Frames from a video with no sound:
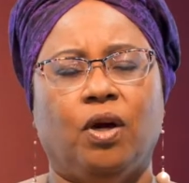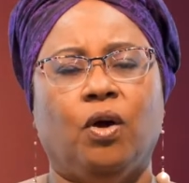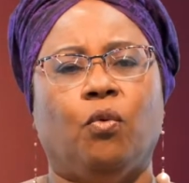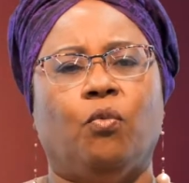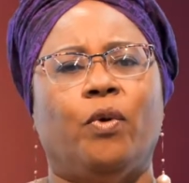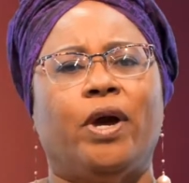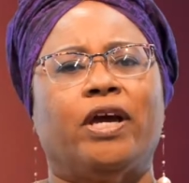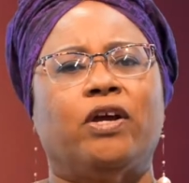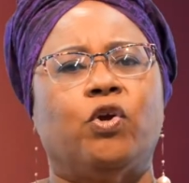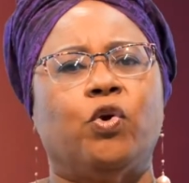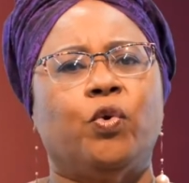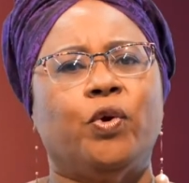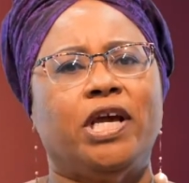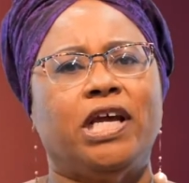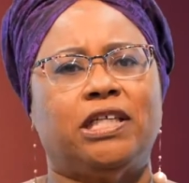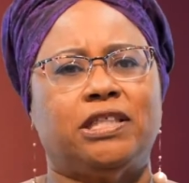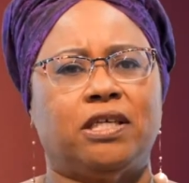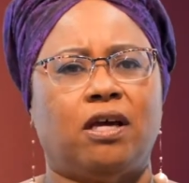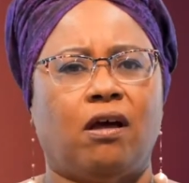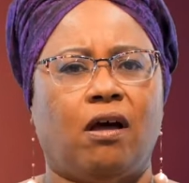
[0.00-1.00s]
where
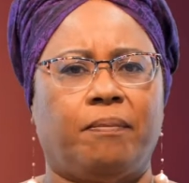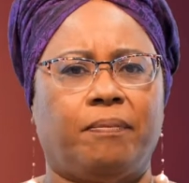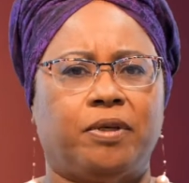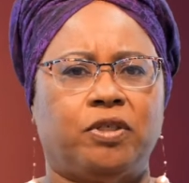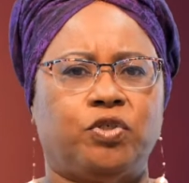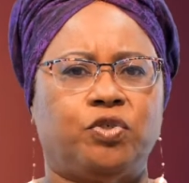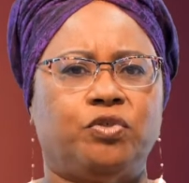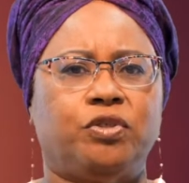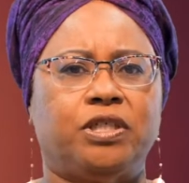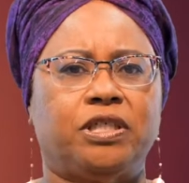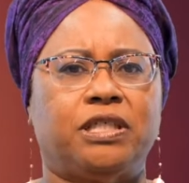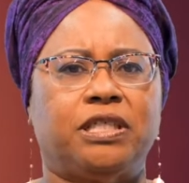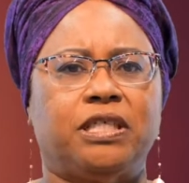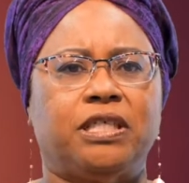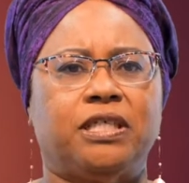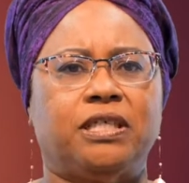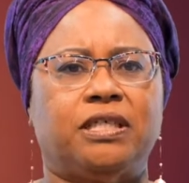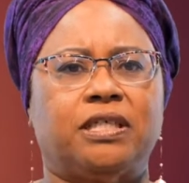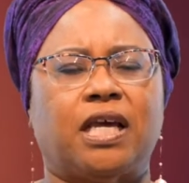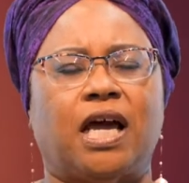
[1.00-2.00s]
greater
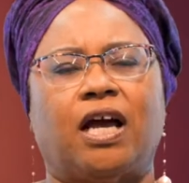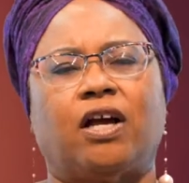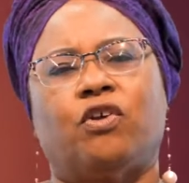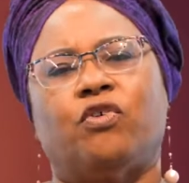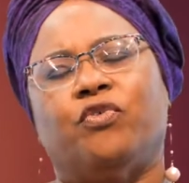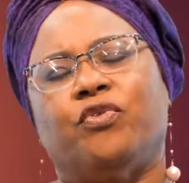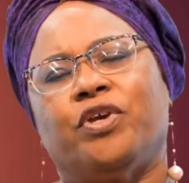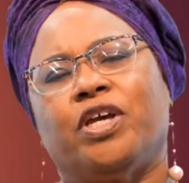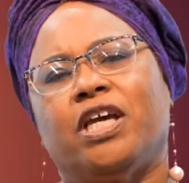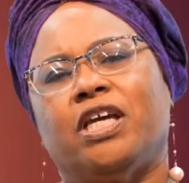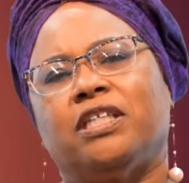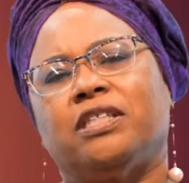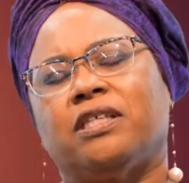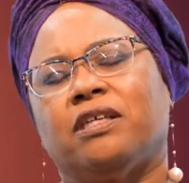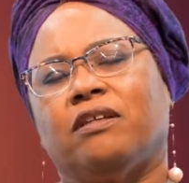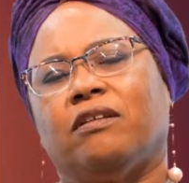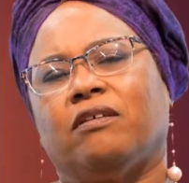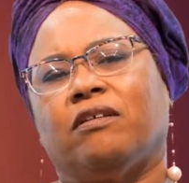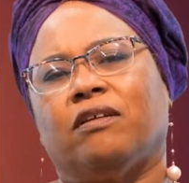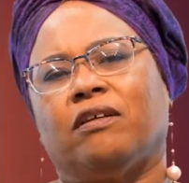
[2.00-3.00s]
opportunities are
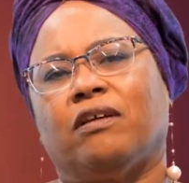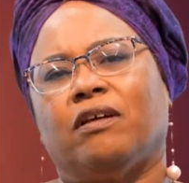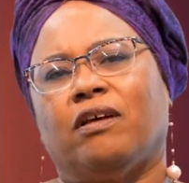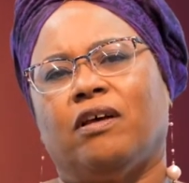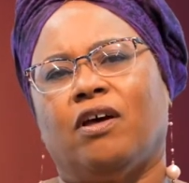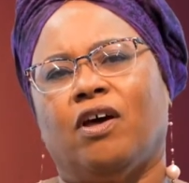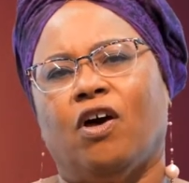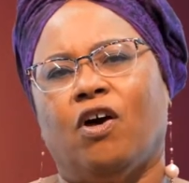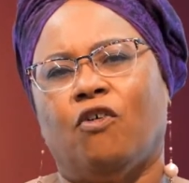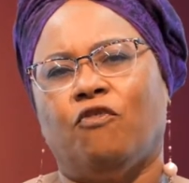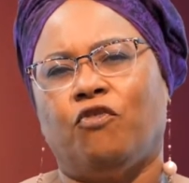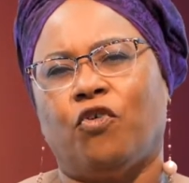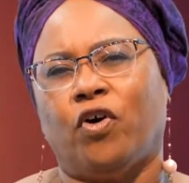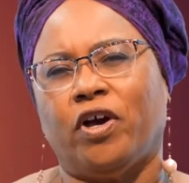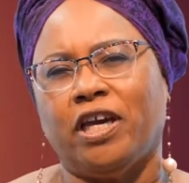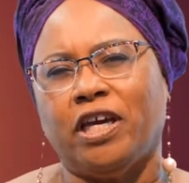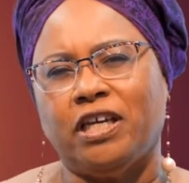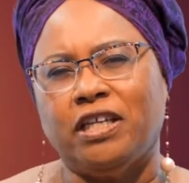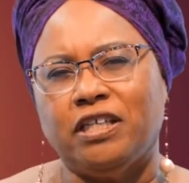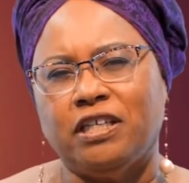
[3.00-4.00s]
created for
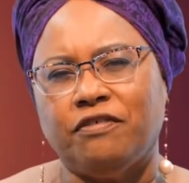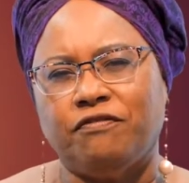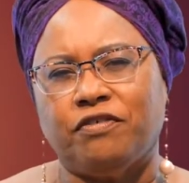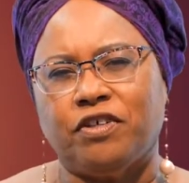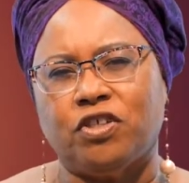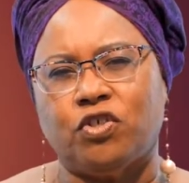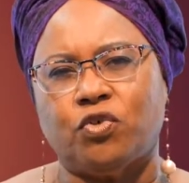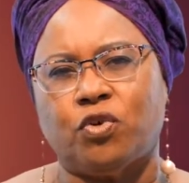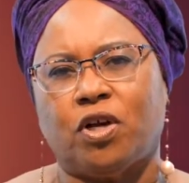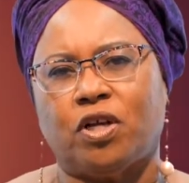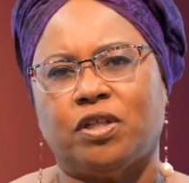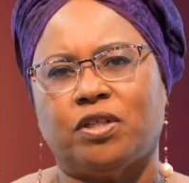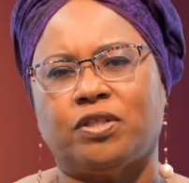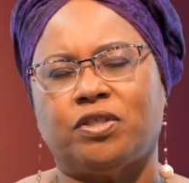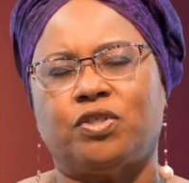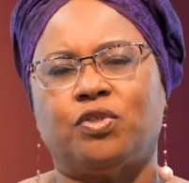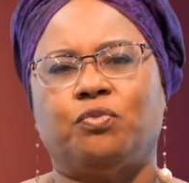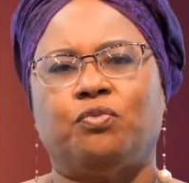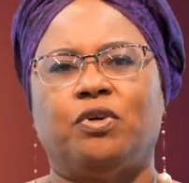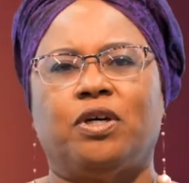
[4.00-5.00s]
individuals
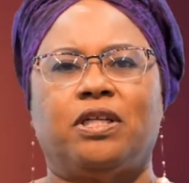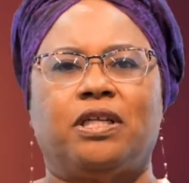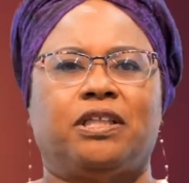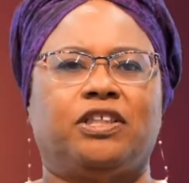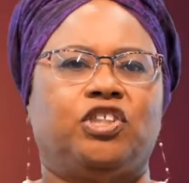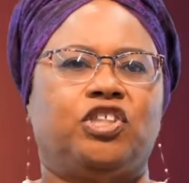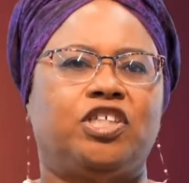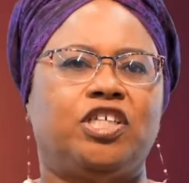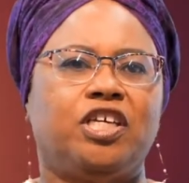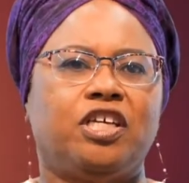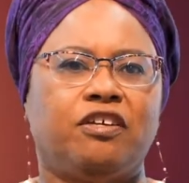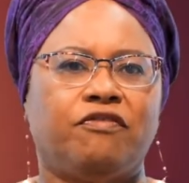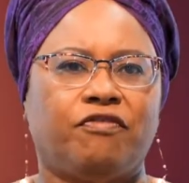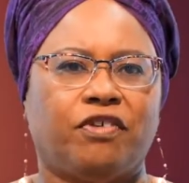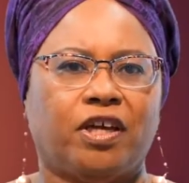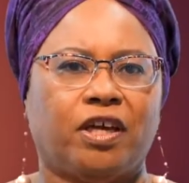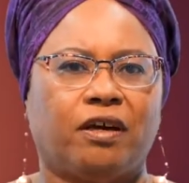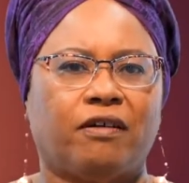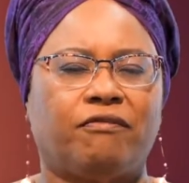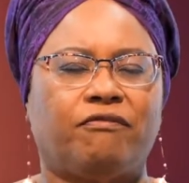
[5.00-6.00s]
toward
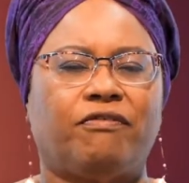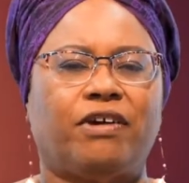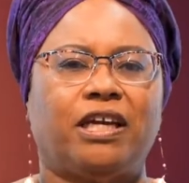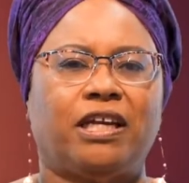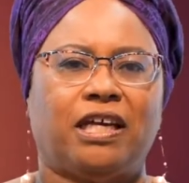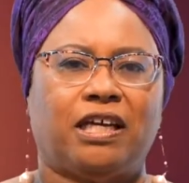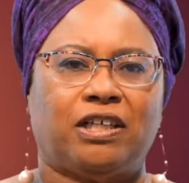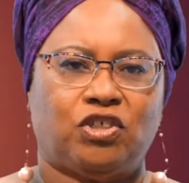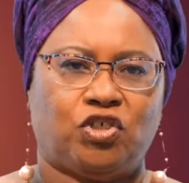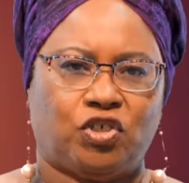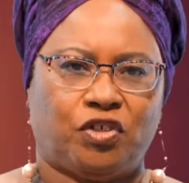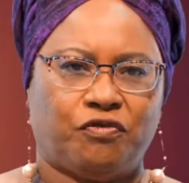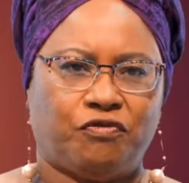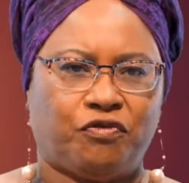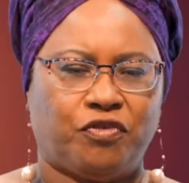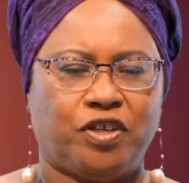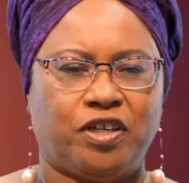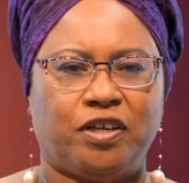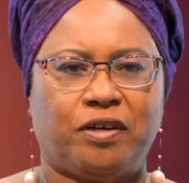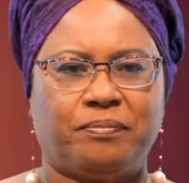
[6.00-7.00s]
achieving financial
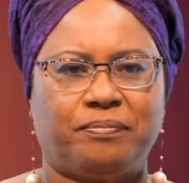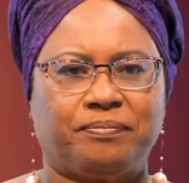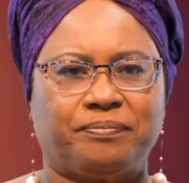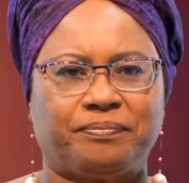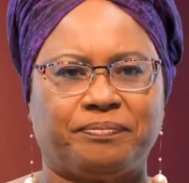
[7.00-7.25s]
freedom.